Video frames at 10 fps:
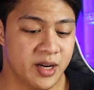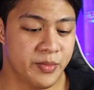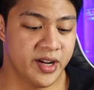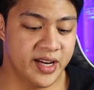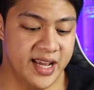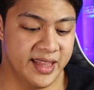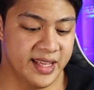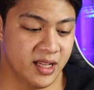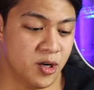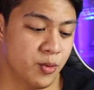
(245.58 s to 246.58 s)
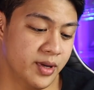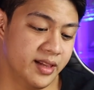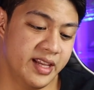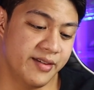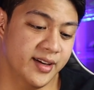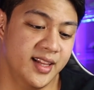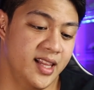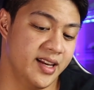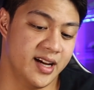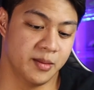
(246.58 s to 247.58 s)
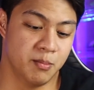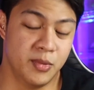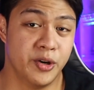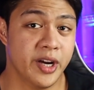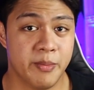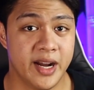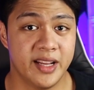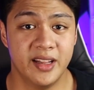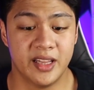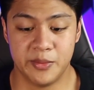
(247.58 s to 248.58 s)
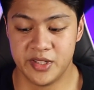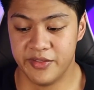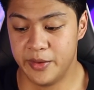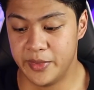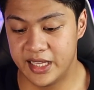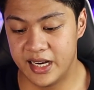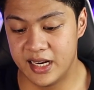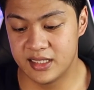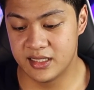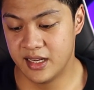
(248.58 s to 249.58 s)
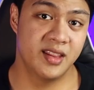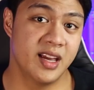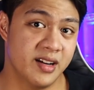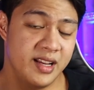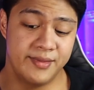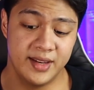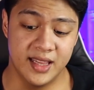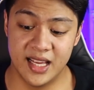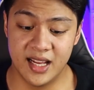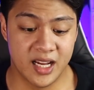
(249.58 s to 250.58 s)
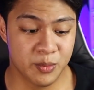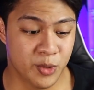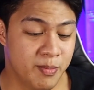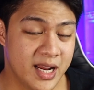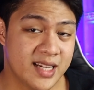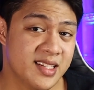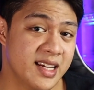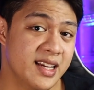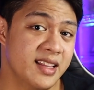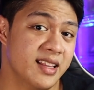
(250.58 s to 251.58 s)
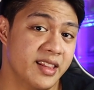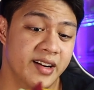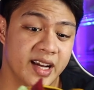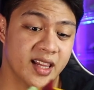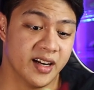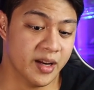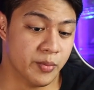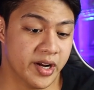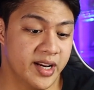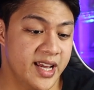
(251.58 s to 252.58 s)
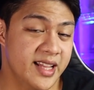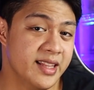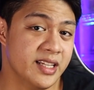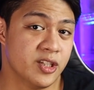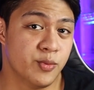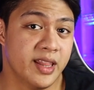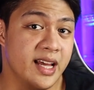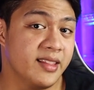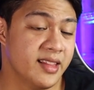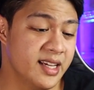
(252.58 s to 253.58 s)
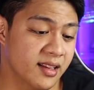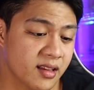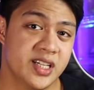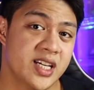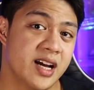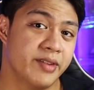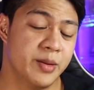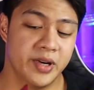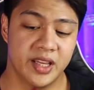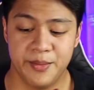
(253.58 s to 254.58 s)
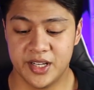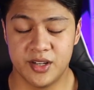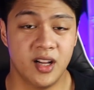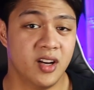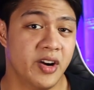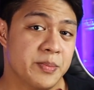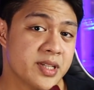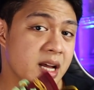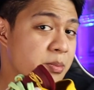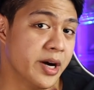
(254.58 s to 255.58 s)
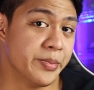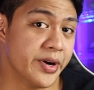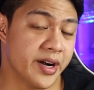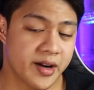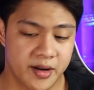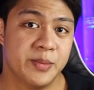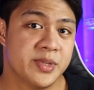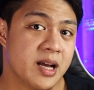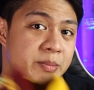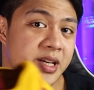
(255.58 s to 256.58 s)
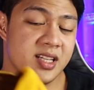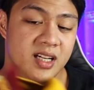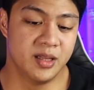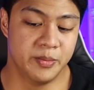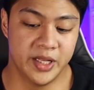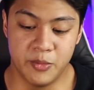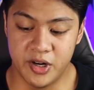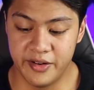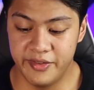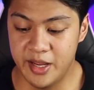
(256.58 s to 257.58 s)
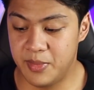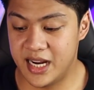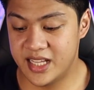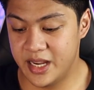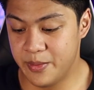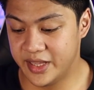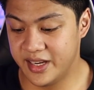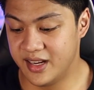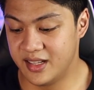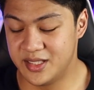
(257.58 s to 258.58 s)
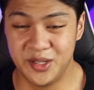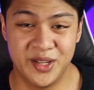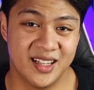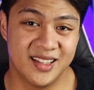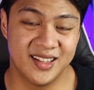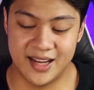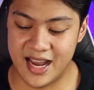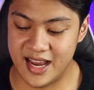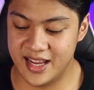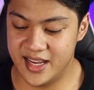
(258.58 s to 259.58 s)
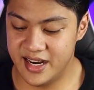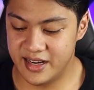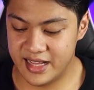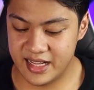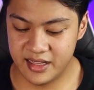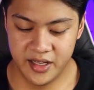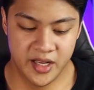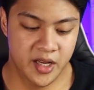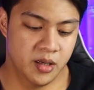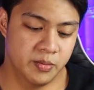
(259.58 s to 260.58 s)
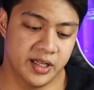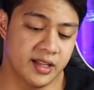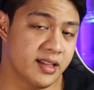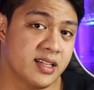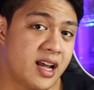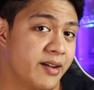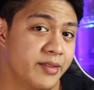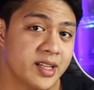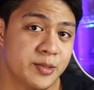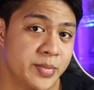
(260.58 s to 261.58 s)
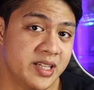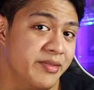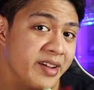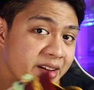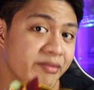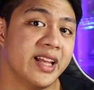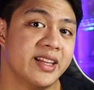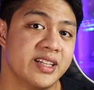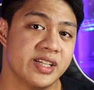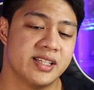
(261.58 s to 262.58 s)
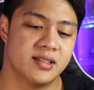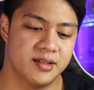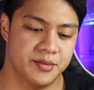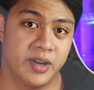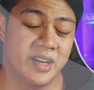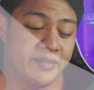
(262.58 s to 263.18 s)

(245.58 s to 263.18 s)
LeBron 18 Low will definitely not blow your mind in terms of the materials. They are definitely a lot more plasticky than the regular LeBron 18s with that knit, since you have a pretty much all ripstop upper. Ripstop is a little bit more of a plasticky material, so you can kinda hear that, but it does have its specific advantages. One